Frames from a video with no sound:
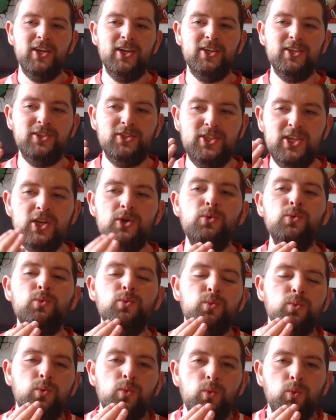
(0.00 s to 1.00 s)

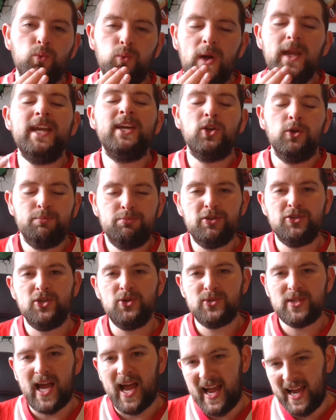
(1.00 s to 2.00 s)
We could
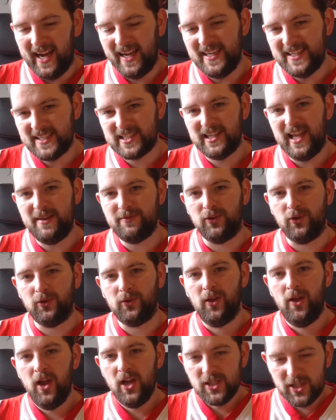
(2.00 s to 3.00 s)
produce our highest level
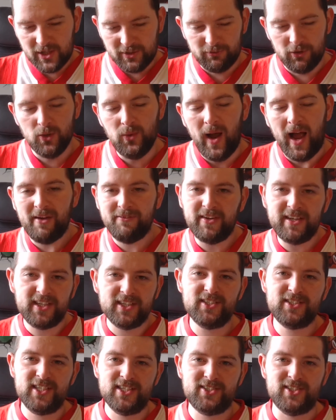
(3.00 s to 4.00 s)
through having
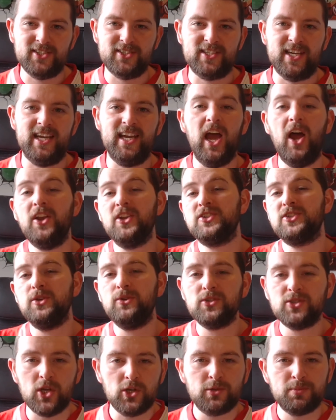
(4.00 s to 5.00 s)
consistency. And as soon
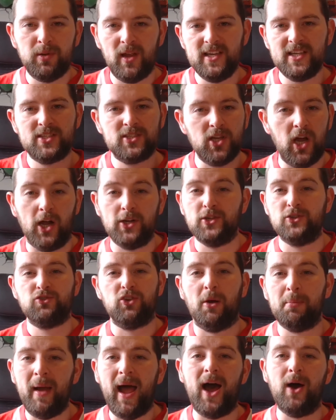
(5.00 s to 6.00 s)
as those players started to
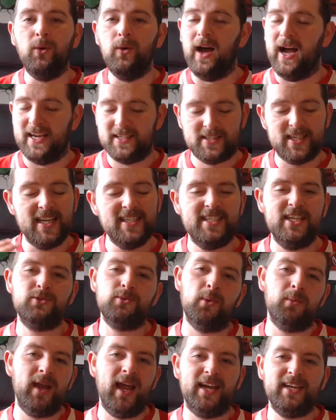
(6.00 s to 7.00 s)
drop out, as they did
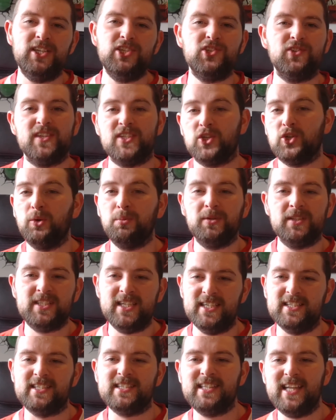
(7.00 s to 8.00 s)
when we had injuries a couple of
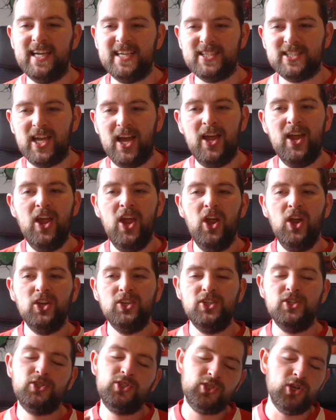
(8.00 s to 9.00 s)
seasons later,
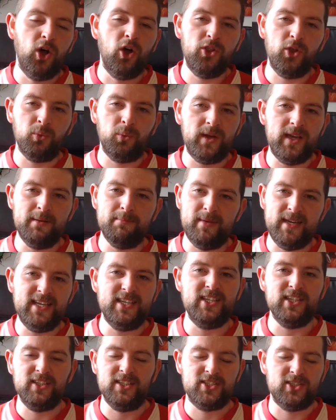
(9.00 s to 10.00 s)
you saw that we
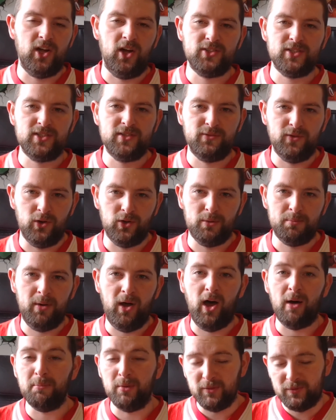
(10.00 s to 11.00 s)
immediately started to fall
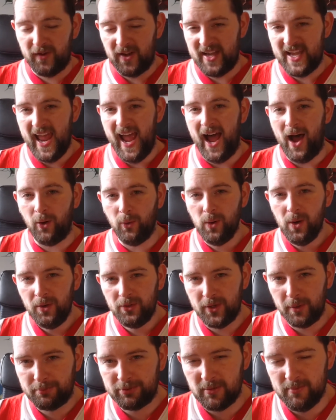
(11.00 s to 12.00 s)
apart. But for now,
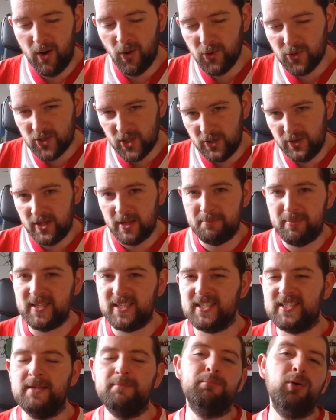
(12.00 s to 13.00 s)
the promotion, the bit
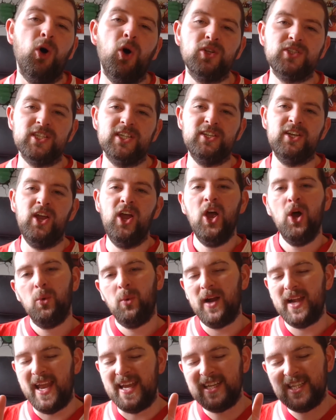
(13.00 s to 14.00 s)
that's important,
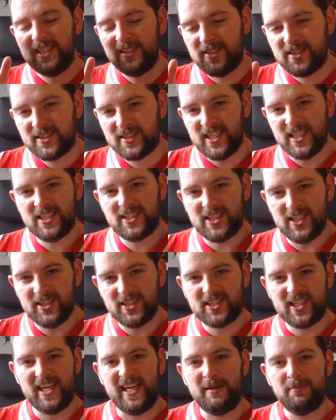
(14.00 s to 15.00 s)
we had a consistent
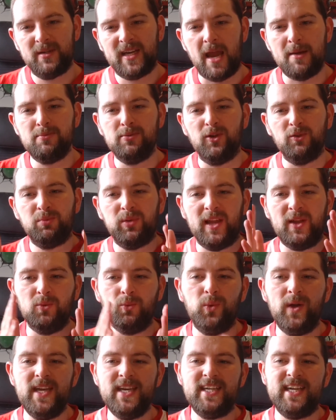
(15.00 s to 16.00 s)
team capable of
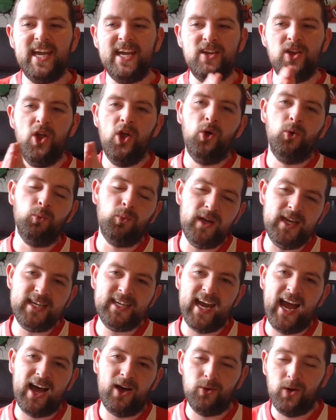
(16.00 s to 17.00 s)
playing week in,
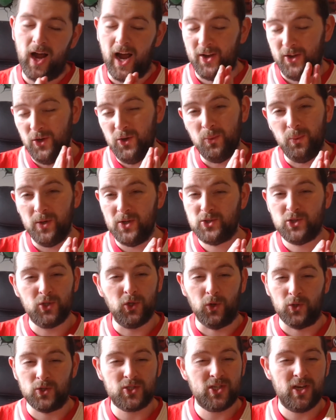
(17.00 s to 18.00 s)
week out, and who were
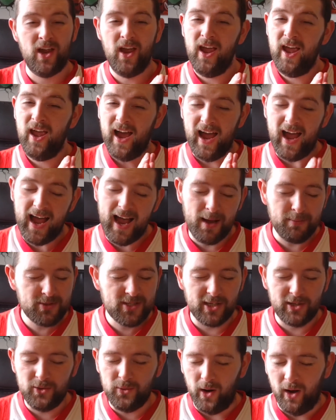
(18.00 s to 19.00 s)
just
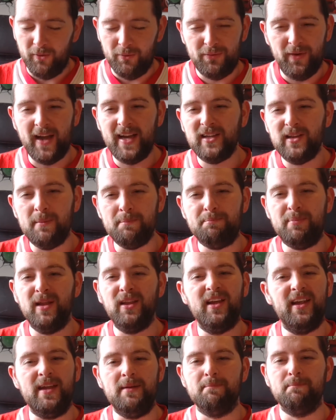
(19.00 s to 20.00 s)
absolute
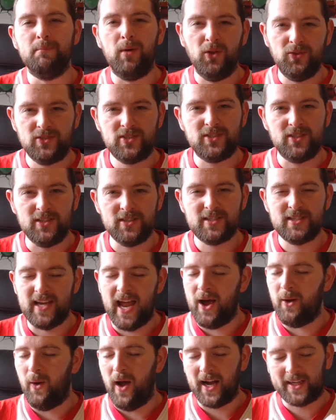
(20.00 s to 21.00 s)
availability monsters.
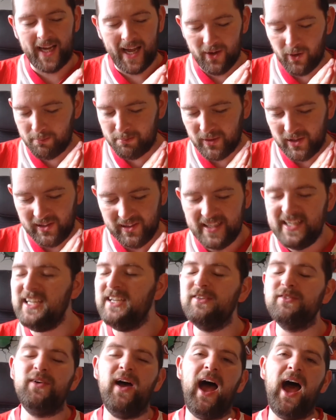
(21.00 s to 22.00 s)
Now, I cannot
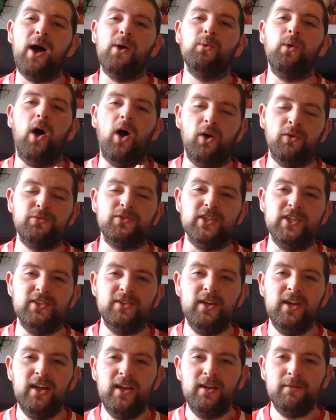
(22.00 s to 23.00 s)
believe how often
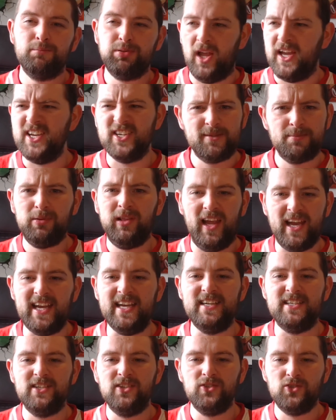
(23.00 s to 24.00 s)
players
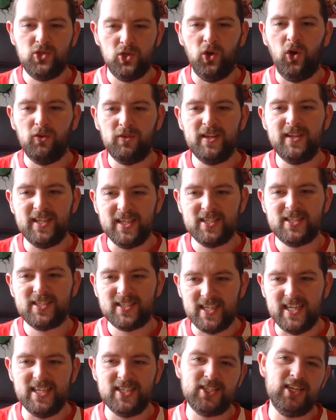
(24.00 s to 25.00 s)
played during this
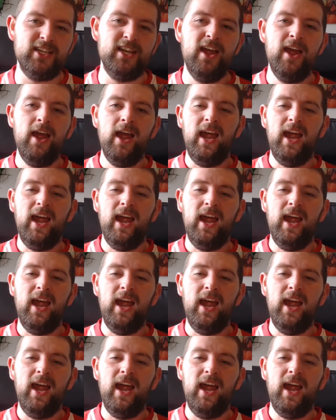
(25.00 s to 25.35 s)
season.